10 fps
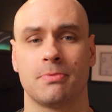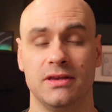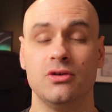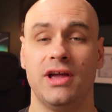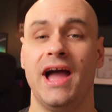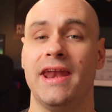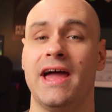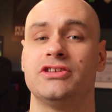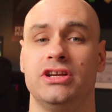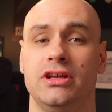You can
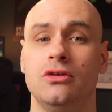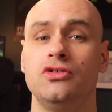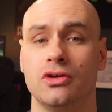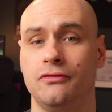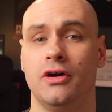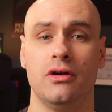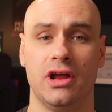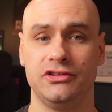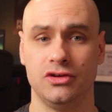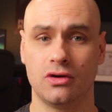actually use your phone
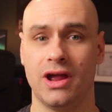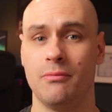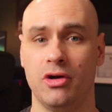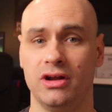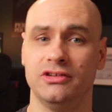as your camera,